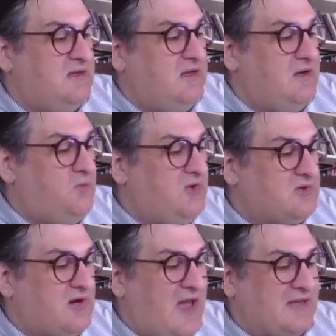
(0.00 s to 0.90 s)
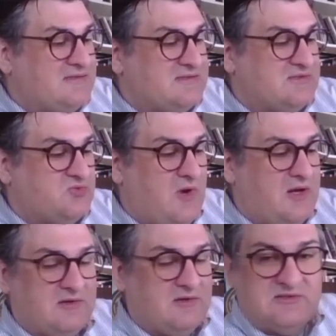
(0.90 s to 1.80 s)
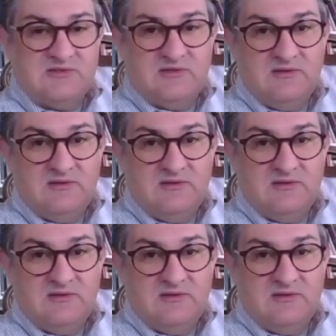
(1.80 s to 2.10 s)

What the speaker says: and winter hats and sweaters.